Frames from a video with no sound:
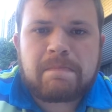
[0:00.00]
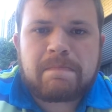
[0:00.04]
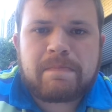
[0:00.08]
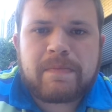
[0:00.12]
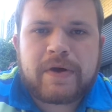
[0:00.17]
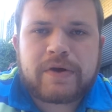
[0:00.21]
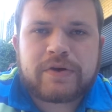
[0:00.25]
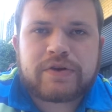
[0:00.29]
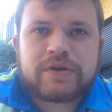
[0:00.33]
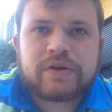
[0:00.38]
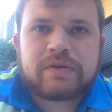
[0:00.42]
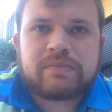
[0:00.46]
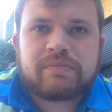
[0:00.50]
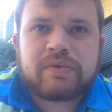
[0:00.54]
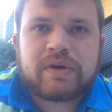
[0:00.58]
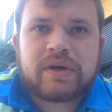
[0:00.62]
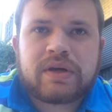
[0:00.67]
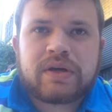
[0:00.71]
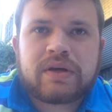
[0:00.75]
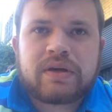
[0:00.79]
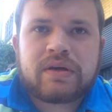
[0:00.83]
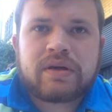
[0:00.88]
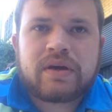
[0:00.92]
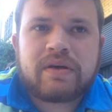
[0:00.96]
There should
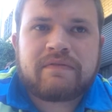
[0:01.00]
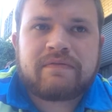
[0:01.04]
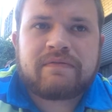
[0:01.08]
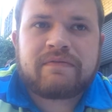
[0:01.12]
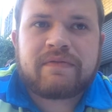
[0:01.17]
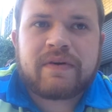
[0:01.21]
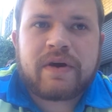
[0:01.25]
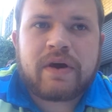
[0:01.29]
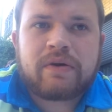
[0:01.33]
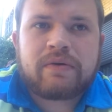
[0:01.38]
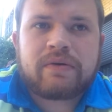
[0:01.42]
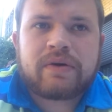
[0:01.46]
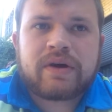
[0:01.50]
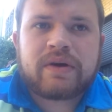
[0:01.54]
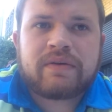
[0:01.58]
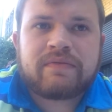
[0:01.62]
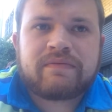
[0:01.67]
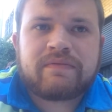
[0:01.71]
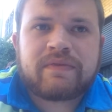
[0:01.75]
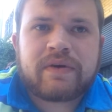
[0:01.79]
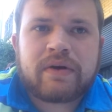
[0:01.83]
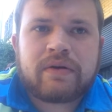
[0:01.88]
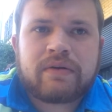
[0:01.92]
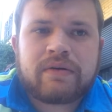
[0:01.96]
be a very,
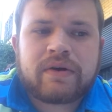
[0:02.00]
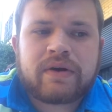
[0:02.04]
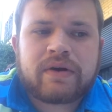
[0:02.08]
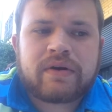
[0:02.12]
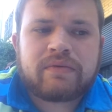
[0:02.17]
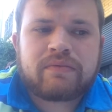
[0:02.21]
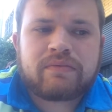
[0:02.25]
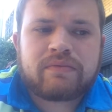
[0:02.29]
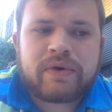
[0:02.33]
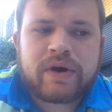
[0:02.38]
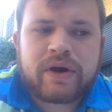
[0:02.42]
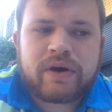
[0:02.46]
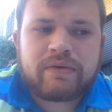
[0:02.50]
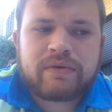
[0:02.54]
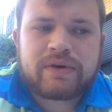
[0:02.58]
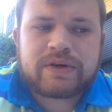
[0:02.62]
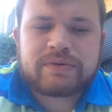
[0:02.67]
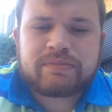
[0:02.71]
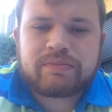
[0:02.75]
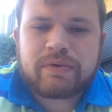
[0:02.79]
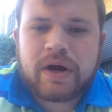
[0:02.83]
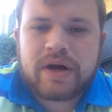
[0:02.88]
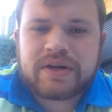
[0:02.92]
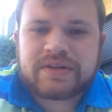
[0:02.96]
very
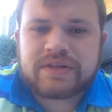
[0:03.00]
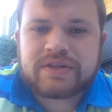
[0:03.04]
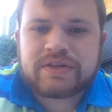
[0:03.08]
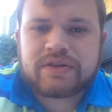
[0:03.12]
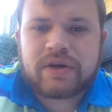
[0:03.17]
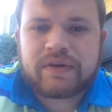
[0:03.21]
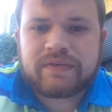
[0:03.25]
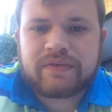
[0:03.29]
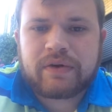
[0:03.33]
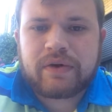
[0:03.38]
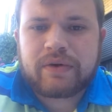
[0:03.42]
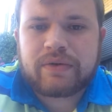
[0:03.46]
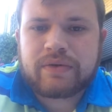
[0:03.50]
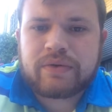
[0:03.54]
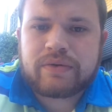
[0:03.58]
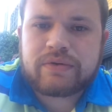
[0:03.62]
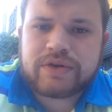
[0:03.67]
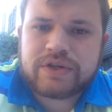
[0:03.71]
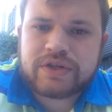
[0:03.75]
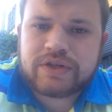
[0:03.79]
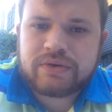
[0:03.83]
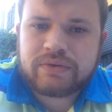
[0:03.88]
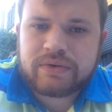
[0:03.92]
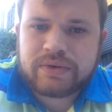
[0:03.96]
rigorous process you have to go through
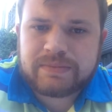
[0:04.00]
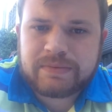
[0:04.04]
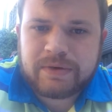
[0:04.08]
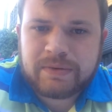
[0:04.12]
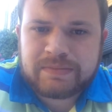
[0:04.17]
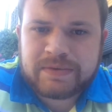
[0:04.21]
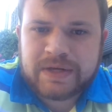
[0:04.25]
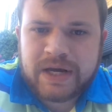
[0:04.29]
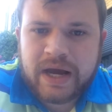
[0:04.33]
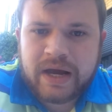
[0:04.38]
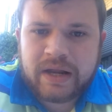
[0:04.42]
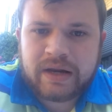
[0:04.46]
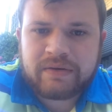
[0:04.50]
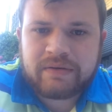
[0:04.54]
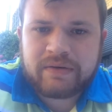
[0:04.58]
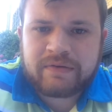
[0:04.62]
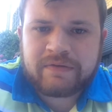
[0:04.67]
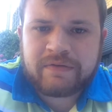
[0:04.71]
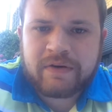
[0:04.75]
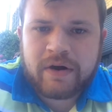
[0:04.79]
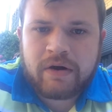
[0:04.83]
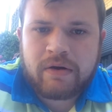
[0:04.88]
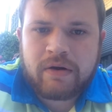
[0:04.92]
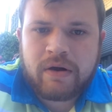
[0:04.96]
just to obtain a
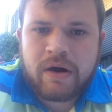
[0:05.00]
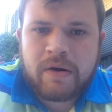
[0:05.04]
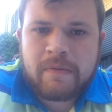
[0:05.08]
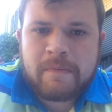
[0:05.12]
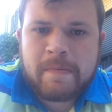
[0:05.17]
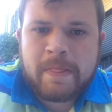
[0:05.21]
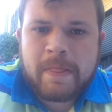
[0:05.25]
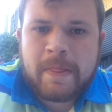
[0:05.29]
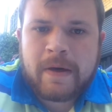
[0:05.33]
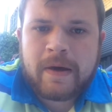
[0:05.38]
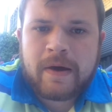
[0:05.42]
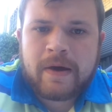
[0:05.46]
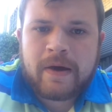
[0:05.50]
firearm,